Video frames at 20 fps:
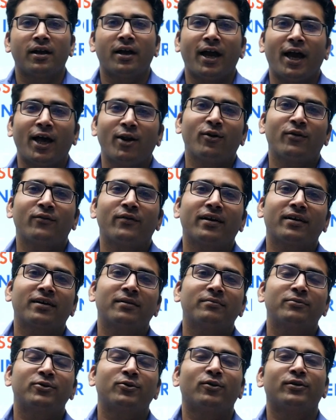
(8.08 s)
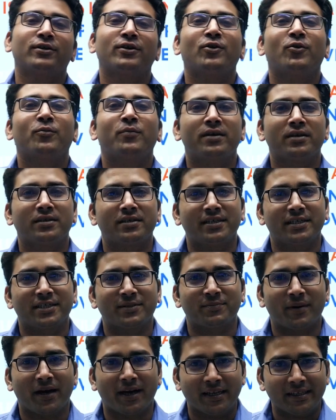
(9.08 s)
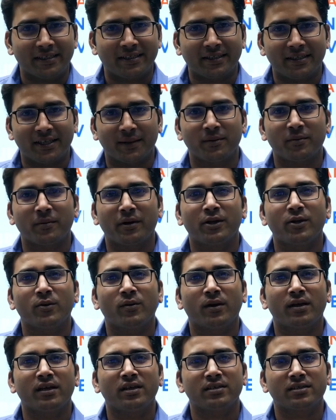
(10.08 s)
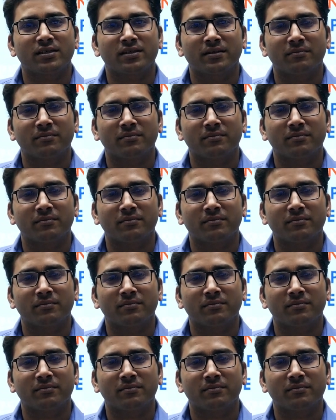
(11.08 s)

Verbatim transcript: Hello and welcome to all the UPSC aspirants and the Abhimanu IAS.